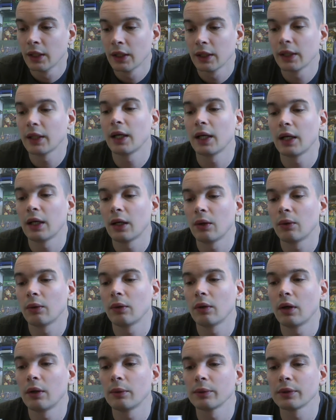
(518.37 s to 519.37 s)
Now,
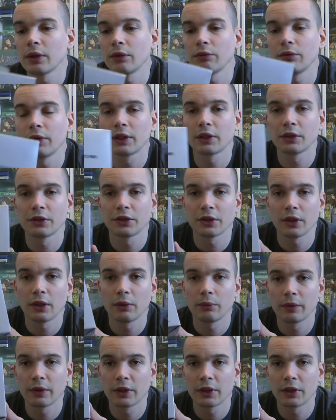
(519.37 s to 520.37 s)
I was only really concerned
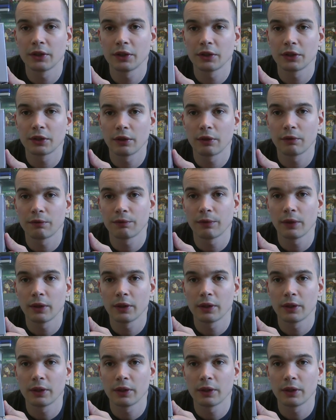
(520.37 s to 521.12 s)
with the condition of the front.